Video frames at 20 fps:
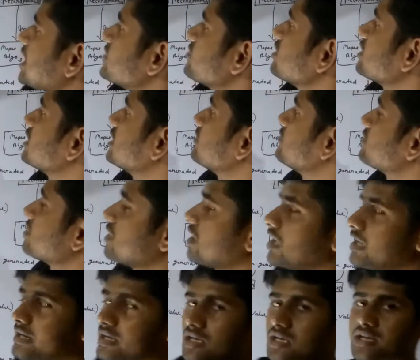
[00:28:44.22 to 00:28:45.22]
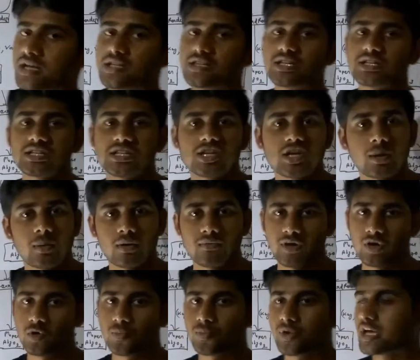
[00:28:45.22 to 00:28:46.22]
It will give another key comma
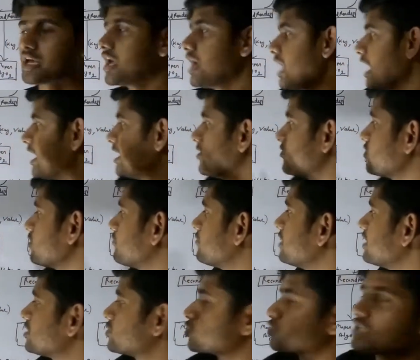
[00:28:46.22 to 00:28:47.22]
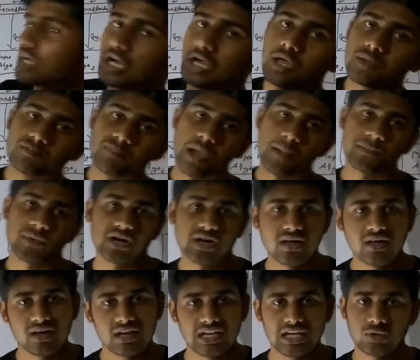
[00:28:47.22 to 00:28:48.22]
value pair and it will feed to the
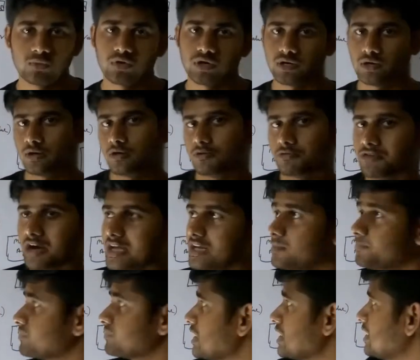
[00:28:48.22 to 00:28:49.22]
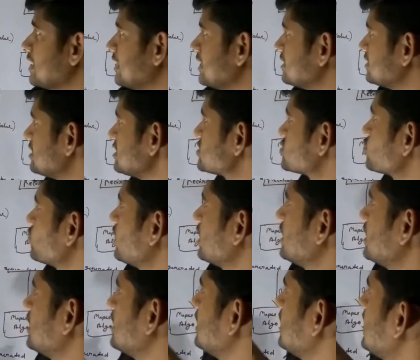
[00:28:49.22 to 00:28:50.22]
mapper A1. Fine. In this
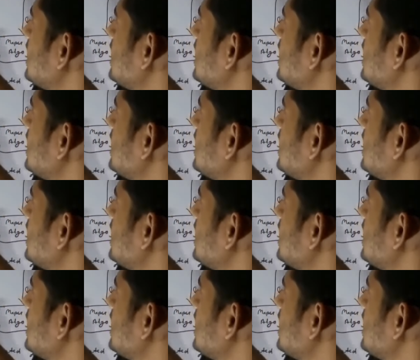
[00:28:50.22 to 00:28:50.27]
way,